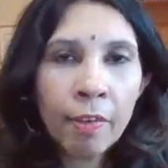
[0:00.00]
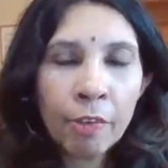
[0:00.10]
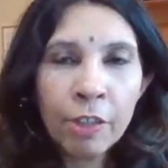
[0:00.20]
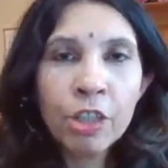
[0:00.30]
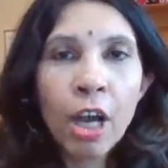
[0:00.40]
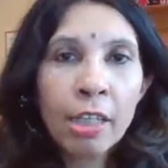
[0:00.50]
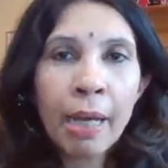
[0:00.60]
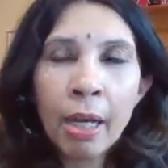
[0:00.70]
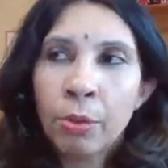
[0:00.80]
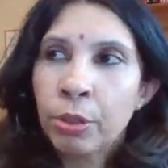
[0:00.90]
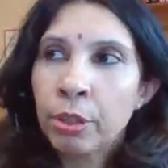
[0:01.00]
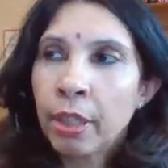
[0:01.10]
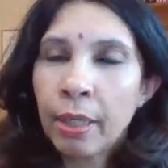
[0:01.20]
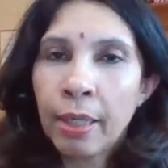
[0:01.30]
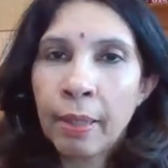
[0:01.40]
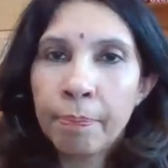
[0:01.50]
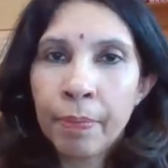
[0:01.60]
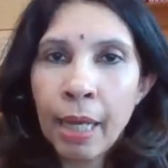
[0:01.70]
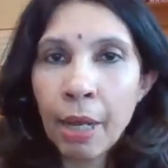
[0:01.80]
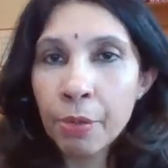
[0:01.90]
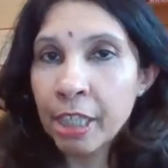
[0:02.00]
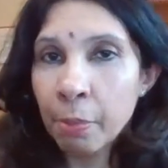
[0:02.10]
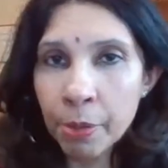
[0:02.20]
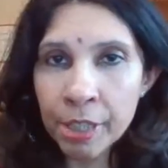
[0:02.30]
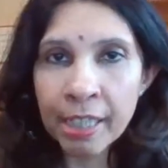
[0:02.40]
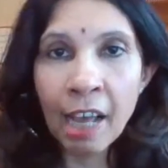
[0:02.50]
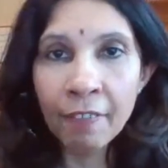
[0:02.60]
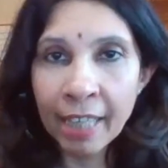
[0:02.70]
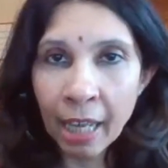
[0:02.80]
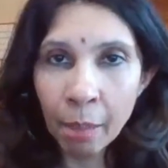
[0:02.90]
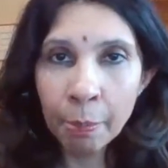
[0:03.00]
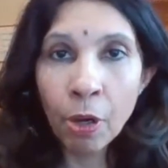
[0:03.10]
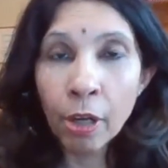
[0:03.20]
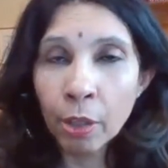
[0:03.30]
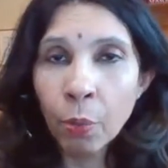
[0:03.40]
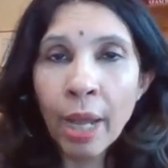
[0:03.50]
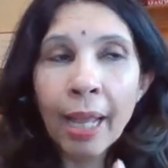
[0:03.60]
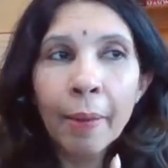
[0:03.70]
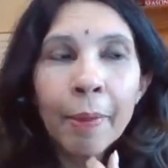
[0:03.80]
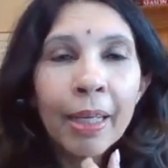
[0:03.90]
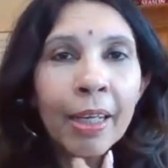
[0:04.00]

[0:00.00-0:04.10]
we talked about housekeepers and having help along the way.